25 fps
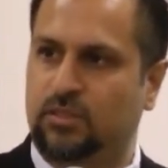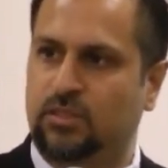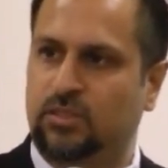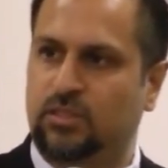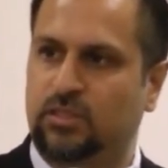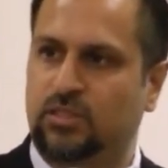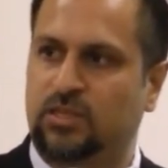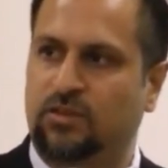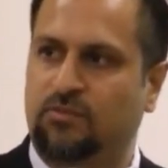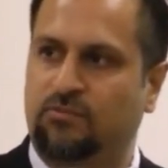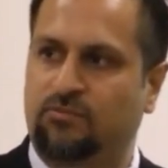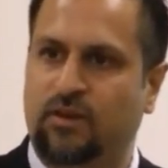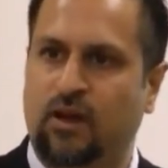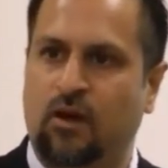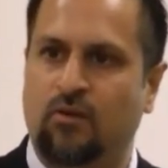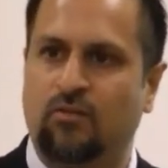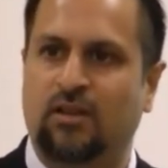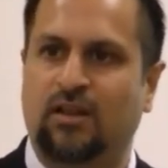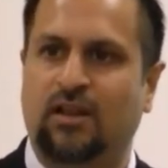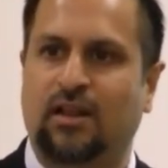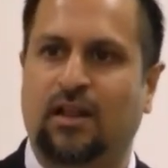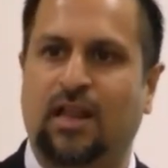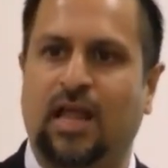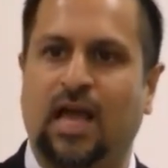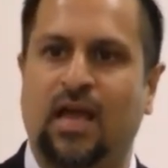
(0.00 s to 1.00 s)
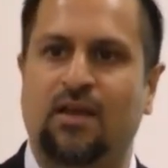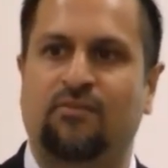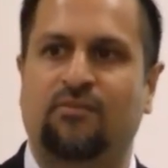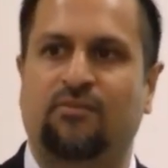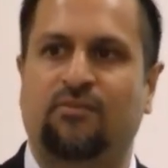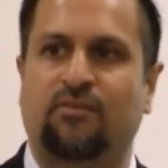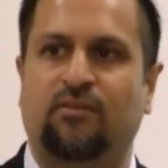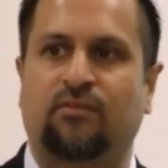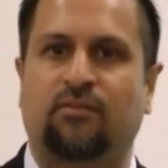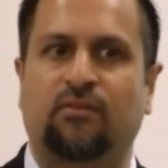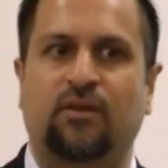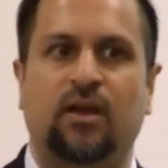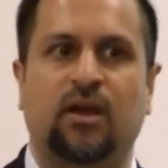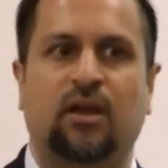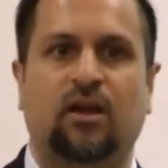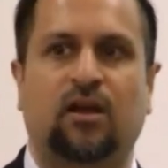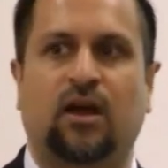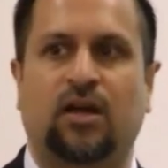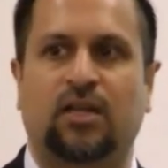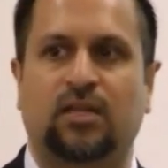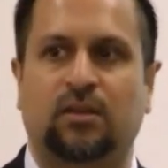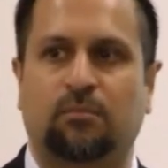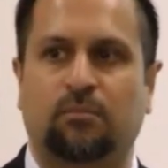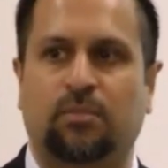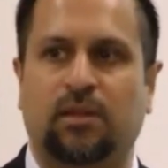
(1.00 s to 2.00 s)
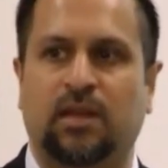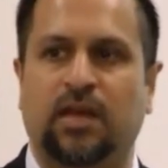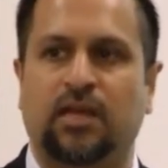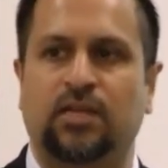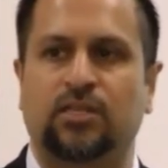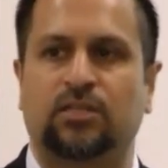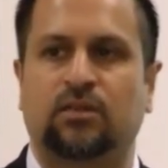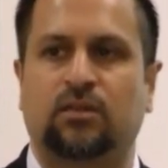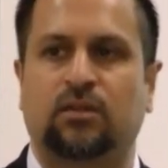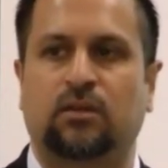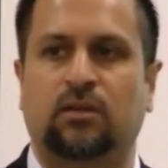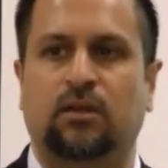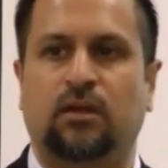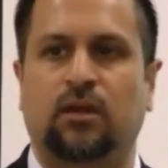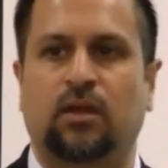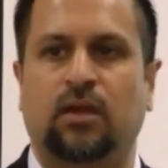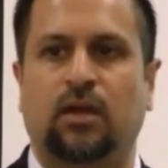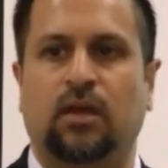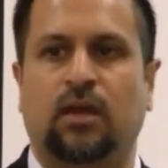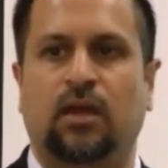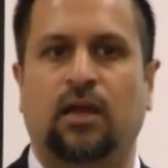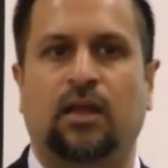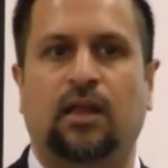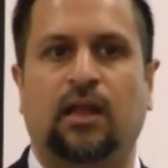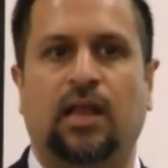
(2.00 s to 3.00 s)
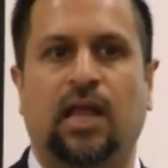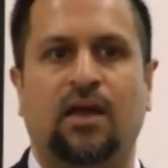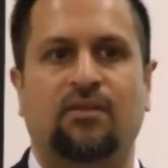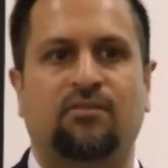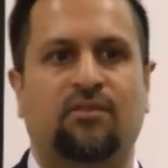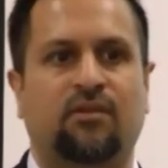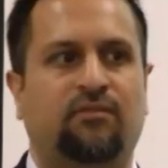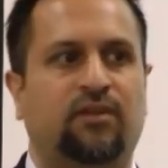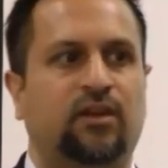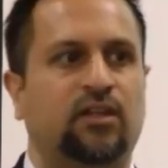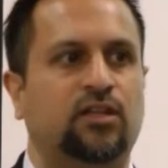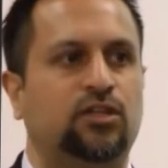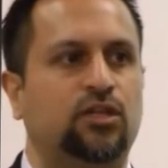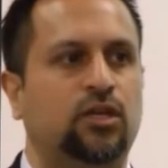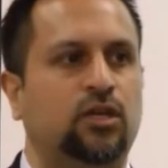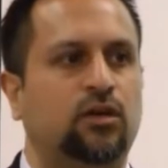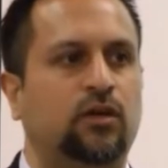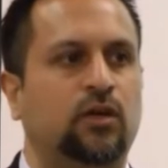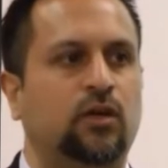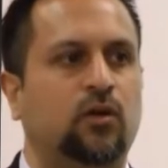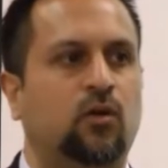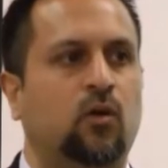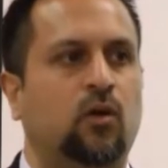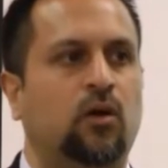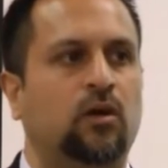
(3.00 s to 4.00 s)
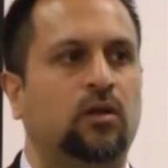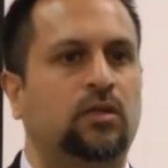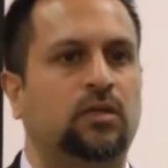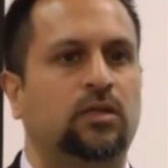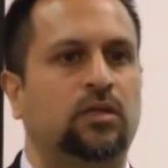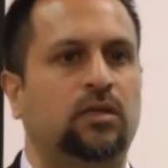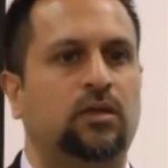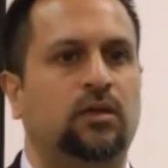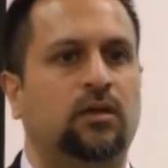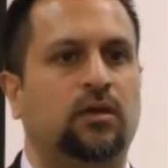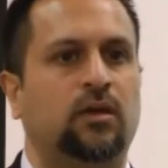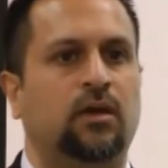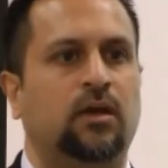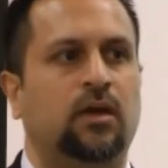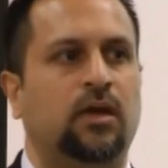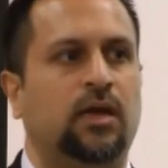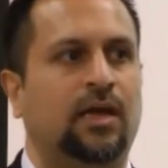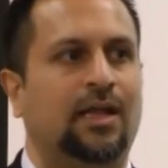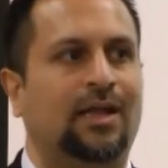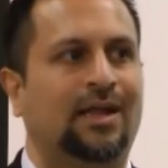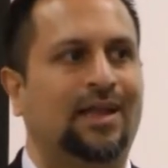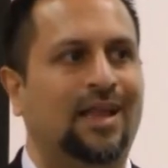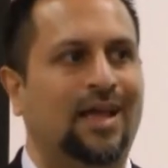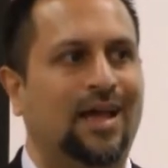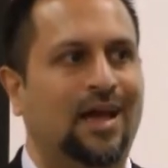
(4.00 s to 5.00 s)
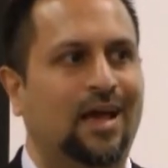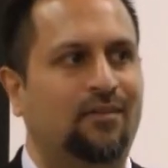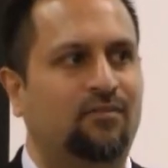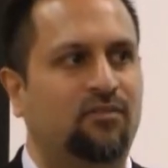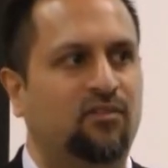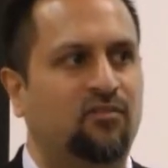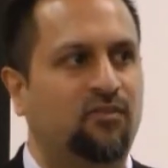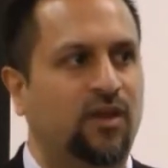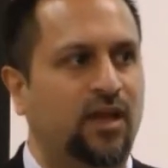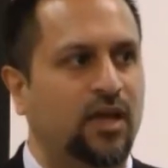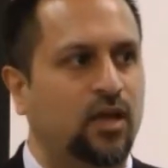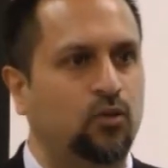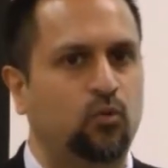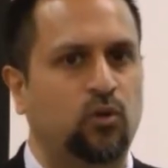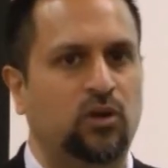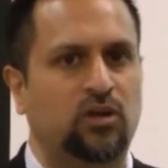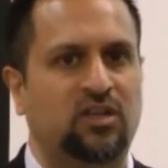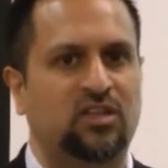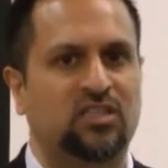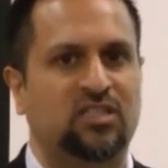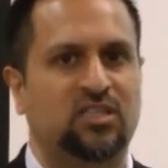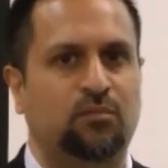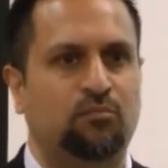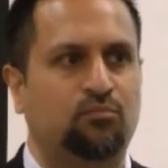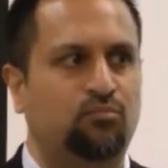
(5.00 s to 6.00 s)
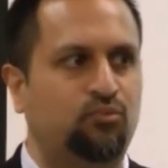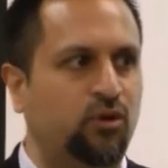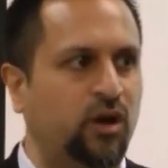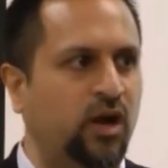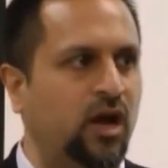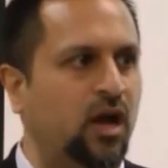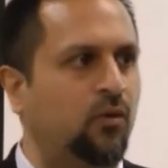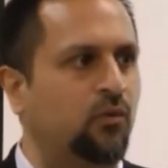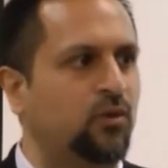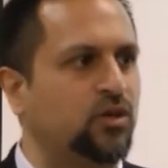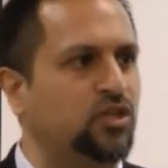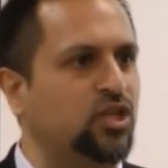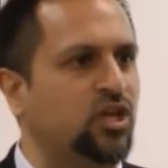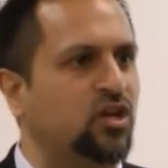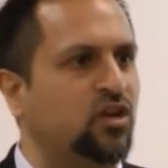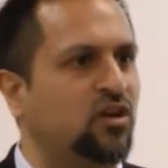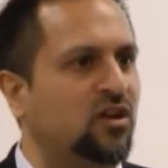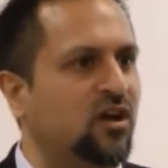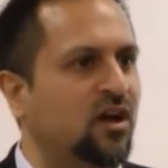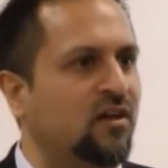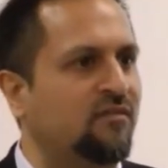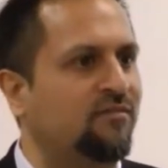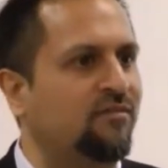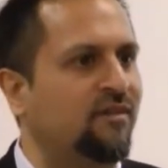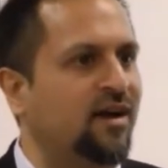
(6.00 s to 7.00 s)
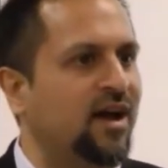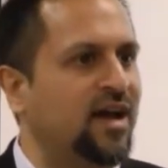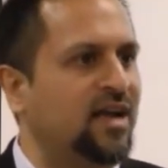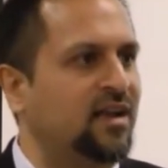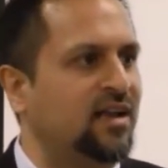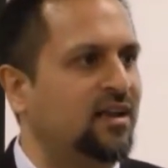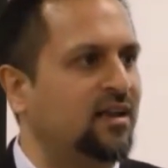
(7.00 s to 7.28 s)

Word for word: She found in the life of contemplation, in a life of interiority, in a life of inwardness and prayer, which you cannot find